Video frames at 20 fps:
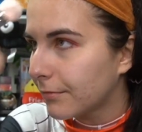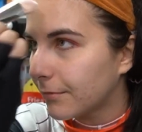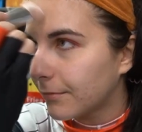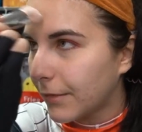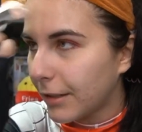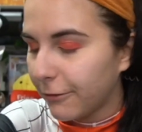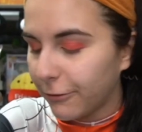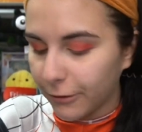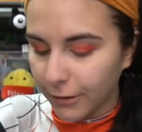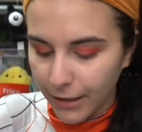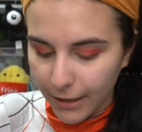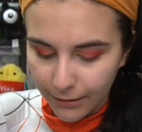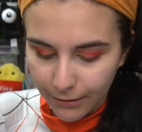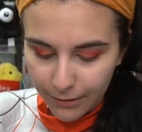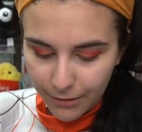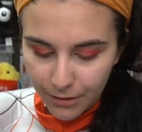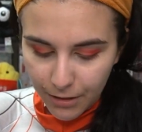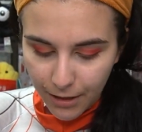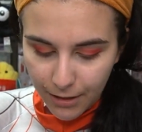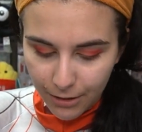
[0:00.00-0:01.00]
My forehead
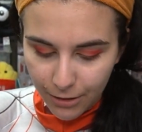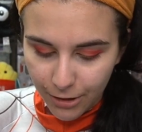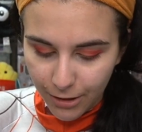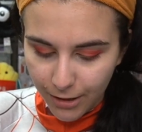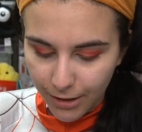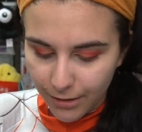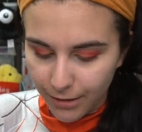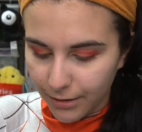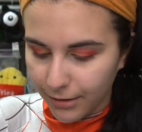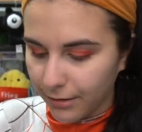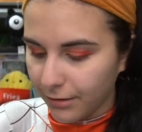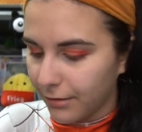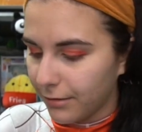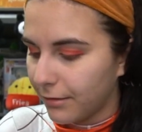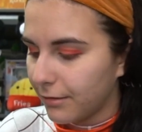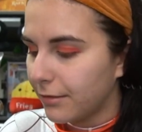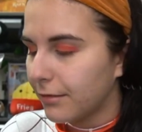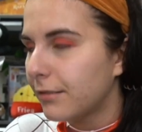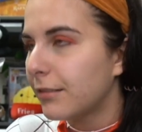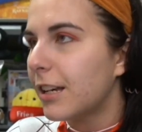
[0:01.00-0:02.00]
looks kind of shiny.
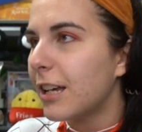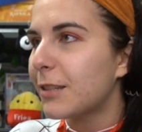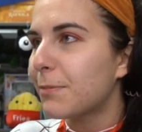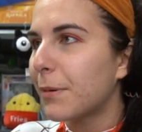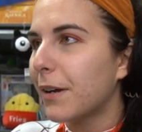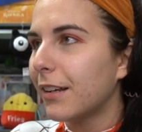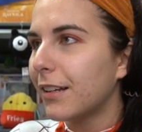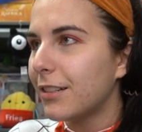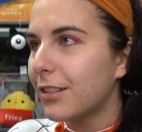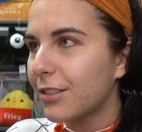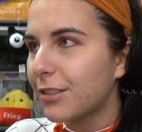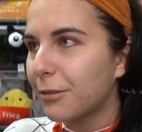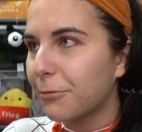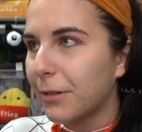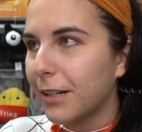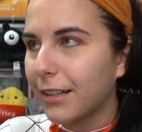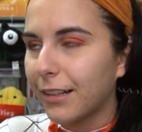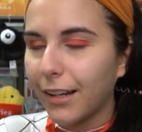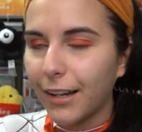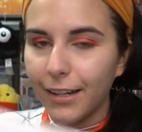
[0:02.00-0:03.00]
That's probably just the
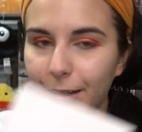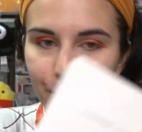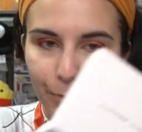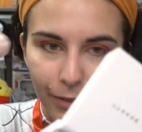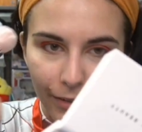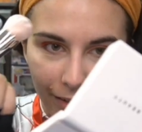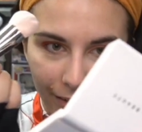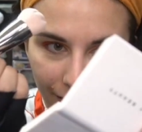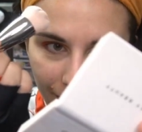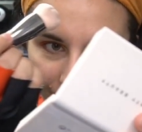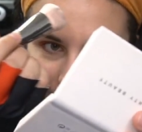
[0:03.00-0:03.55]
ring light, but...